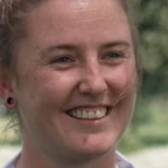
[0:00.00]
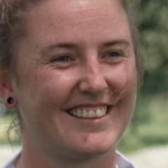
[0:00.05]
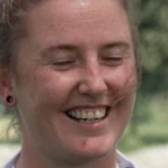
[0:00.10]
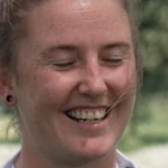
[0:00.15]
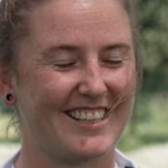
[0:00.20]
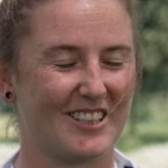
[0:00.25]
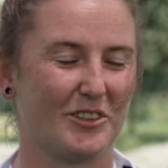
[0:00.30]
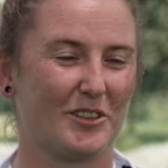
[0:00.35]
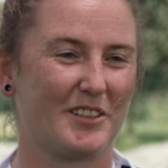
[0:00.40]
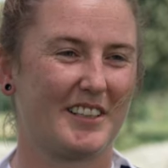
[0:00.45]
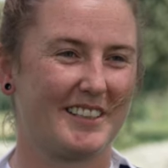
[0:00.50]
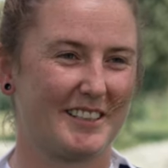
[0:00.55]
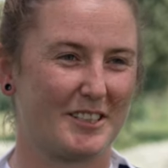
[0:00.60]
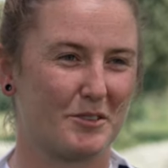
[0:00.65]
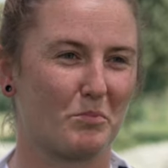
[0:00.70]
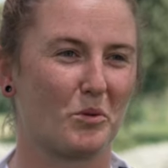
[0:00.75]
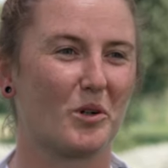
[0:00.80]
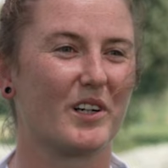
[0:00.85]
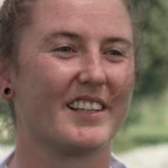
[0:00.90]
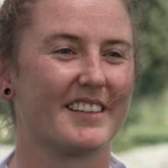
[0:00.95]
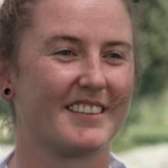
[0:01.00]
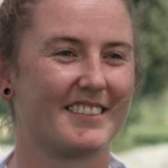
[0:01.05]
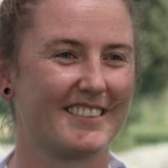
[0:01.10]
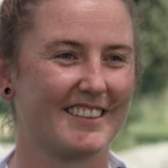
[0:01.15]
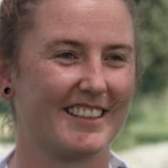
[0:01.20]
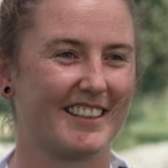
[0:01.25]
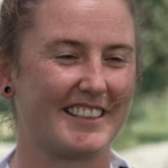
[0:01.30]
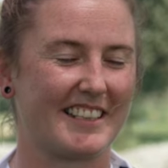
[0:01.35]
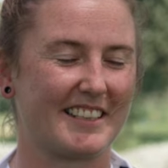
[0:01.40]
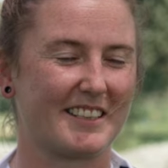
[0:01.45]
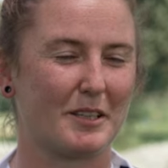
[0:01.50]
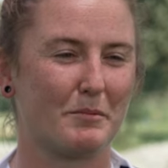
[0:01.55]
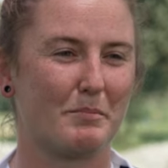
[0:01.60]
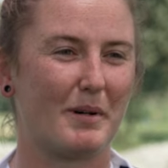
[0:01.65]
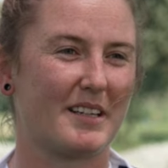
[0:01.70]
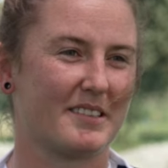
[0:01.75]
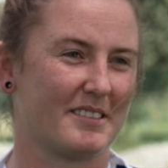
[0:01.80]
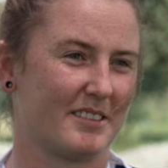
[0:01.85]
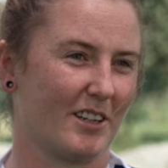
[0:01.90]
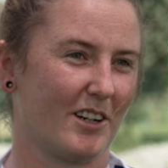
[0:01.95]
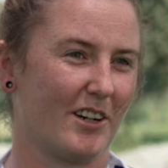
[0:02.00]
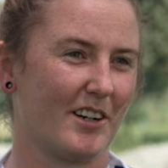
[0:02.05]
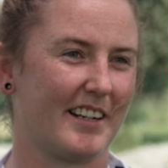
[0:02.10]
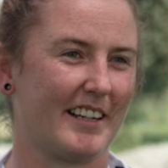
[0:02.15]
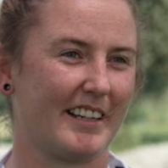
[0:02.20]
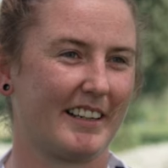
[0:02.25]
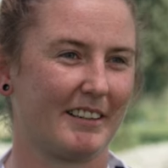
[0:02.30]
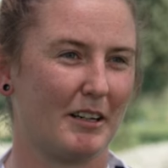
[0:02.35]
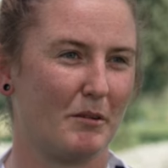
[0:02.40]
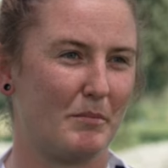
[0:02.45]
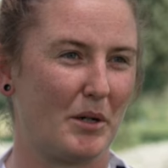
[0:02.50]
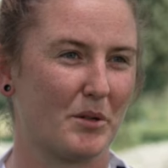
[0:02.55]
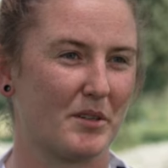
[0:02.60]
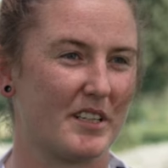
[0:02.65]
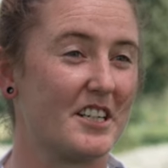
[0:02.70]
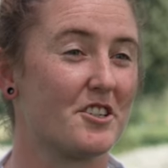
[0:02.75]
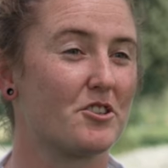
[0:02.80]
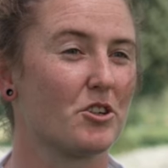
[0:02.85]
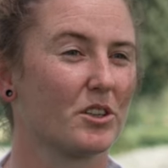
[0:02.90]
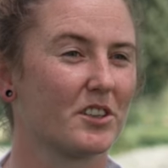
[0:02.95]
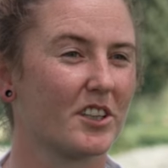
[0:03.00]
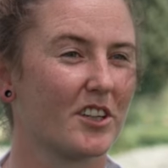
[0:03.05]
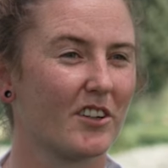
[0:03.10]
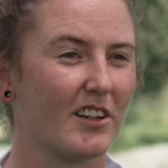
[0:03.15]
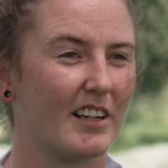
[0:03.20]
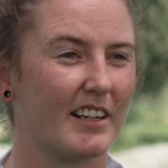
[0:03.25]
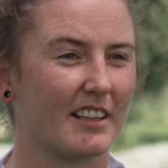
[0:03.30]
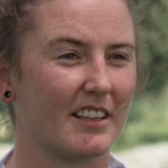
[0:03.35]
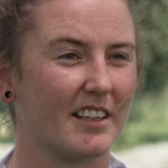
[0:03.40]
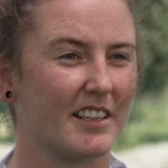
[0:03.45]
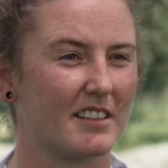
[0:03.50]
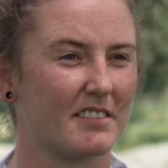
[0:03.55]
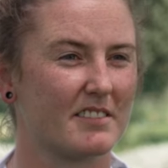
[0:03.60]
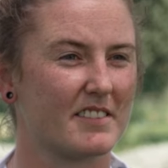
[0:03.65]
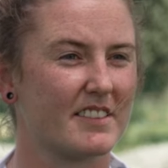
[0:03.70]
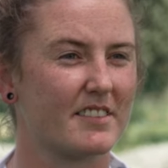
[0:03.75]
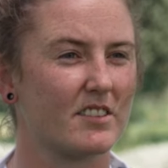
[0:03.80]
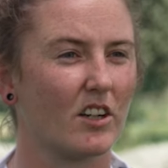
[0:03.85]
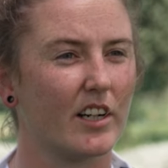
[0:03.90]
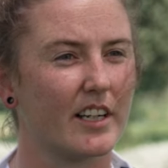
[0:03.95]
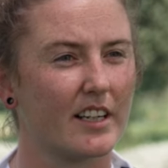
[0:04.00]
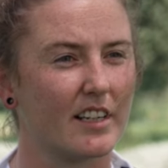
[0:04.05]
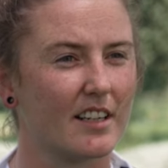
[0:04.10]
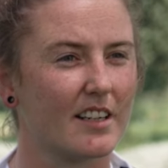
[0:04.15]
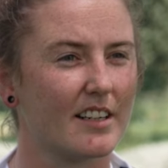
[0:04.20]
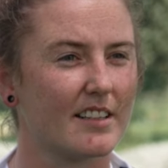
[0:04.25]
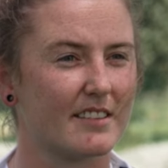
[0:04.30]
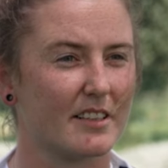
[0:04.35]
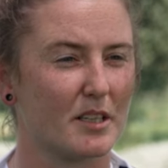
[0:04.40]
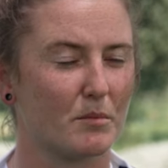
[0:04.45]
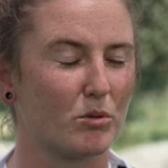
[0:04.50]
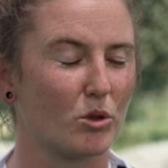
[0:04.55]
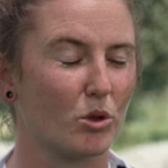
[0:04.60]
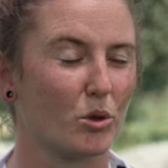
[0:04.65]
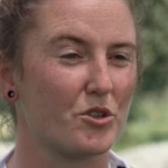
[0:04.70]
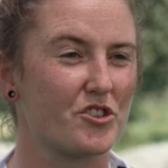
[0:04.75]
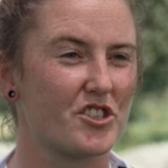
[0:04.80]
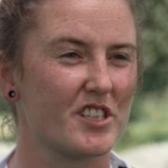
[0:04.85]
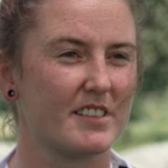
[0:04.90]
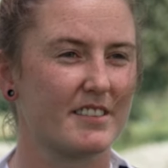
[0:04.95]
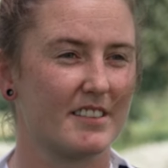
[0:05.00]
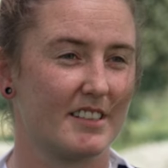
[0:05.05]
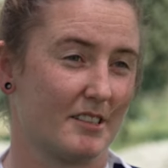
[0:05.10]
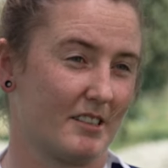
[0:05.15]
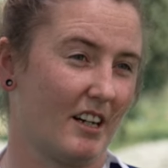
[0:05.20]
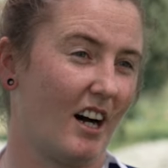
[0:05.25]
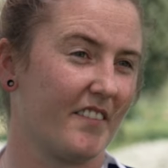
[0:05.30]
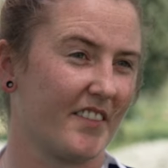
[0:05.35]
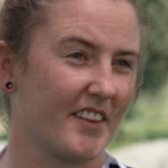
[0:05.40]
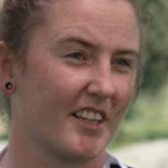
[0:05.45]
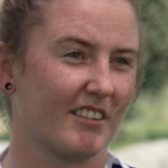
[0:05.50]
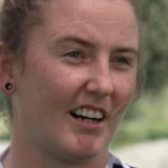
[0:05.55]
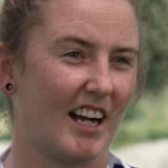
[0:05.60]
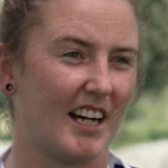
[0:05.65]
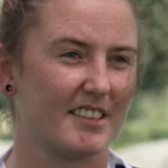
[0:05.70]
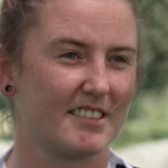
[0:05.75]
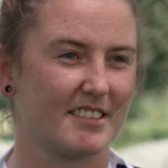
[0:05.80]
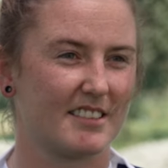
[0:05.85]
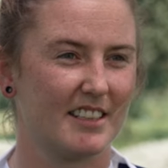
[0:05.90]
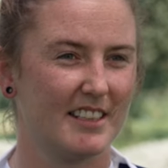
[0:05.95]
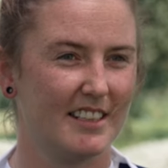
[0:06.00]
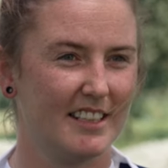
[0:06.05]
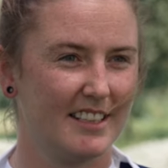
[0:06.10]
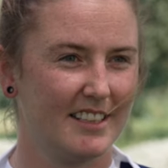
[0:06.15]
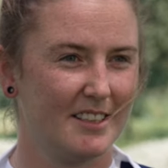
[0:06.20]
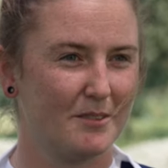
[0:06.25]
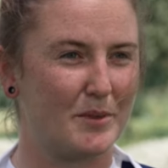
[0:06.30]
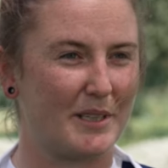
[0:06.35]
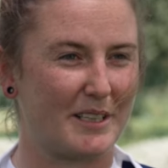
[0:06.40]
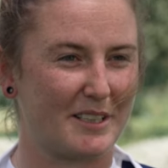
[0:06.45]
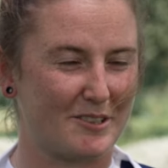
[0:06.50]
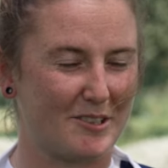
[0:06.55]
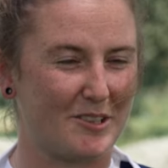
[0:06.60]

Yeah, look, it's brilliant. I think the best learning about each other and kind of styles and approaches is on the grass we can